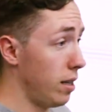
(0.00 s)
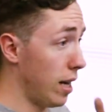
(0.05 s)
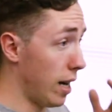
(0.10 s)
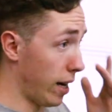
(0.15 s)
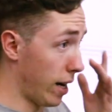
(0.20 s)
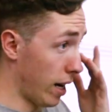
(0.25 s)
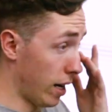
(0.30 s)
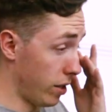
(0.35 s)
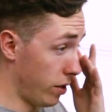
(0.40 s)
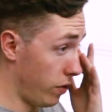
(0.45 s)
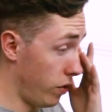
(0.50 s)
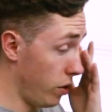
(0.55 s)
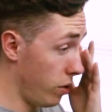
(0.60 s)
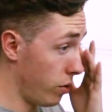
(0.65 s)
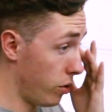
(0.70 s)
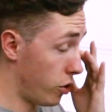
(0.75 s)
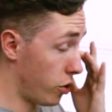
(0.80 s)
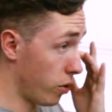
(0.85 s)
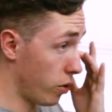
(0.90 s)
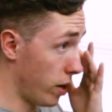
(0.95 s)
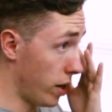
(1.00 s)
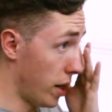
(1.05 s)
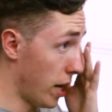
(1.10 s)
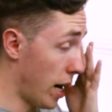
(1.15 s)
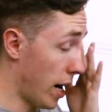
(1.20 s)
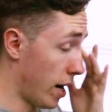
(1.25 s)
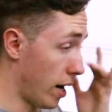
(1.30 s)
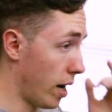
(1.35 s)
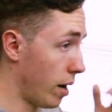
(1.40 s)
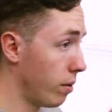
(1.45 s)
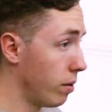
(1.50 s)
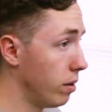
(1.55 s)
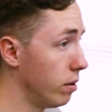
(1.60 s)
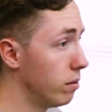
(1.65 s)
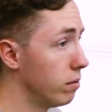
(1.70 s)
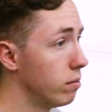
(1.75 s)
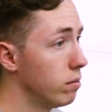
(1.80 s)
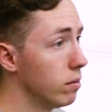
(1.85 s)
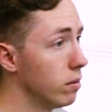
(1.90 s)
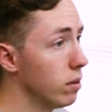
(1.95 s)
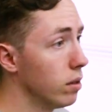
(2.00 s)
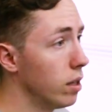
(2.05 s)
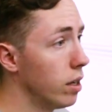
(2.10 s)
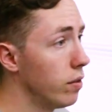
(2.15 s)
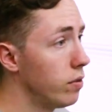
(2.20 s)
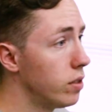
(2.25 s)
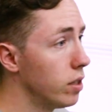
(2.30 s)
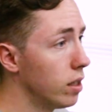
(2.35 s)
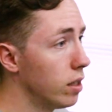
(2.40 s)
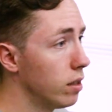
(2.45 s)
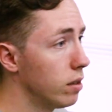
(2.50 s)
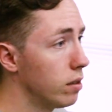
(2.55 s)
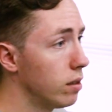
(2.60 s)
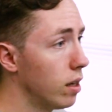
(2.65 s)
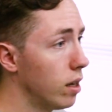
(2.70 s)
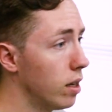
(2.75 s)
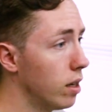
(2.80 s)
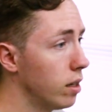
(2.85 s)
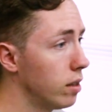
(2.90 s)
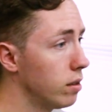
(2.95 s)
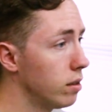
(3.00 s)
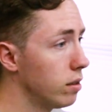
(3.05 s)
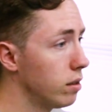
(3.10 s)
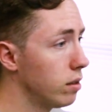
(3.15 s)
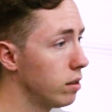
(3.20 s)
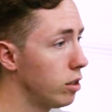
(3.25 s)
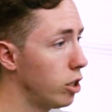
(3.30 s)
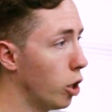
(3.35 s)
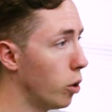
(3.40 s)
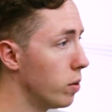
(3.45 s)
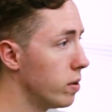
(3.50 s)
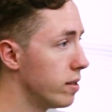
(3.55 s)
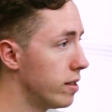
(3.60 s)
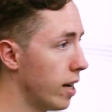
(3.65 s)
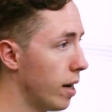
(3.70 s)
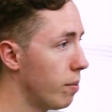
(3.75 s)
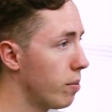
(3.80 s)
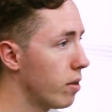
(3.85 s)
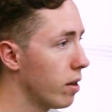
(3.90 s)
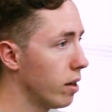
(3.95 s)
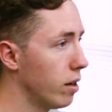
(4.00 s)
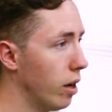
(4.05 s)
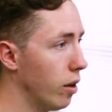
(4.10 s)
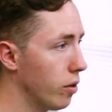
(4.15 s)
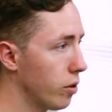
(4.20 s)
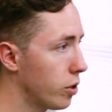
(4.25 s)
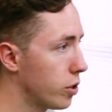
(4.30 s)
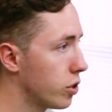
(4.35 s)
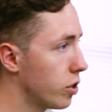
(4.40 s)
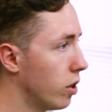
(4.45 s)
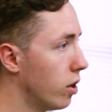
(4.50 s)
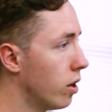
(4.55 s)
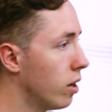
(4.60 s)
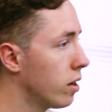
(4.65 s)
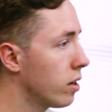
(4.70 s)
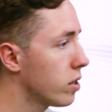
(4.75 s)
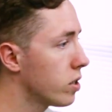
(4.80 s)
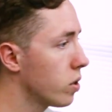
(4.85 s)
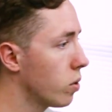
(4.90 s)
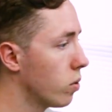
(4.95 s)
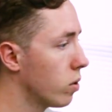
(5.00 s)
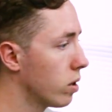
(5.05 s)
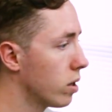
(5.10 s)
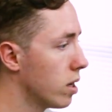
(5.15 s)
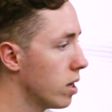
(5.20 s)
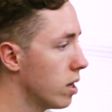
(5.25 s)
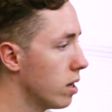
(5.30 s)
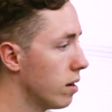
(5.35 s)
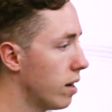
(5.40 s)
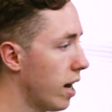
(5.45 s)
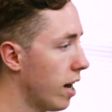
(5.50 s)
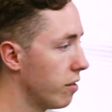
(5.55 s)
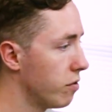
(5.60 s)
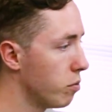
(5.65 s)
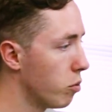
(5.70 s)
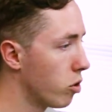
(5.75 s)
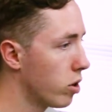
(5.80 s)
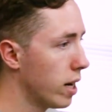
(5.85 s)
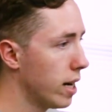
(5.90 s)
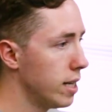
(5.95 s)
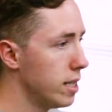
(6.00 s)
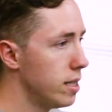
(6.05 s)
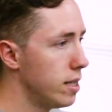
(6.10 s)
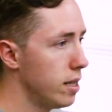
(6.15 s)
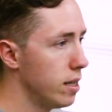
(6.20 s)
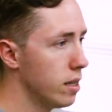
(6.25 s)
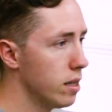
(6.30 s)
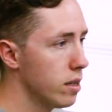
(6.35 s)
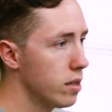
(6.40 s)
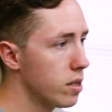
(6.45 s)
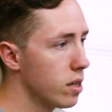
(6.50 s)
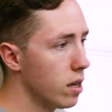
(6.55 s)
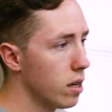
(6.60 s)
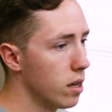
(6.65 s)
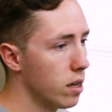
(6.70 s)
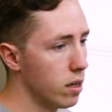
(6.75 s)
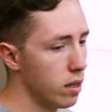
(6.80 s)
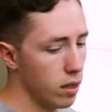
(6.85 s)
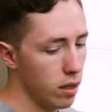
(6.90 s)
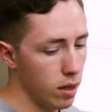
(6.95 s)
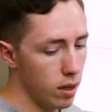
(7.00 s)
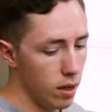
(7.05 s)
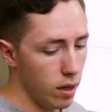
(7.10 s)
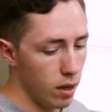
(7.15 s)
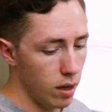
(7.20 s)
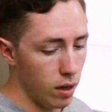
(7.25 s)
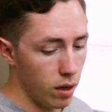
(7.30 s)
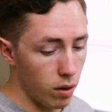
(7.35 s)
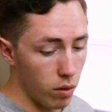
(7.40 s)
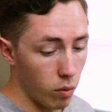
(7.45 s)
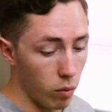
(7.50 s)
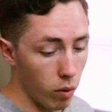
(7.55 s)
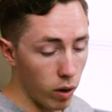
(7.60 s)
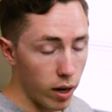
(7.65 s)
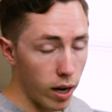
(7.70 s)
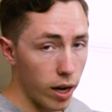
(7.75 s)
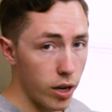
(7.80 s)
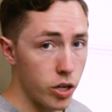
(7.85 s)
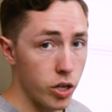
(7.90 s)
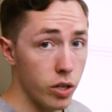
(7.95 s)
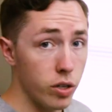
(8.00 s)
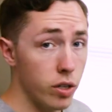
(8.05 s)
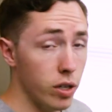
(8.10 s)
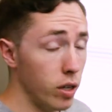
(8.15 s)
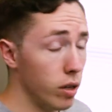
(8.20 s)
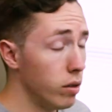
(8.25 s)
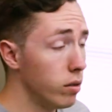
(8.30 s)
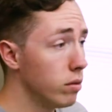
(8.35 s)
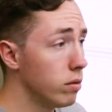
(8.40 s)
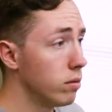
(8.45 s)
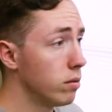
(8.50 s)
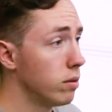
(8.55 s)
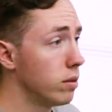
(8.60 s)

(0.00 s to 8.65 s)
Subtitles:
Yeah, guys, if you enjoyed that, I would love to go in depth on other songs or have more ideas on what I should do.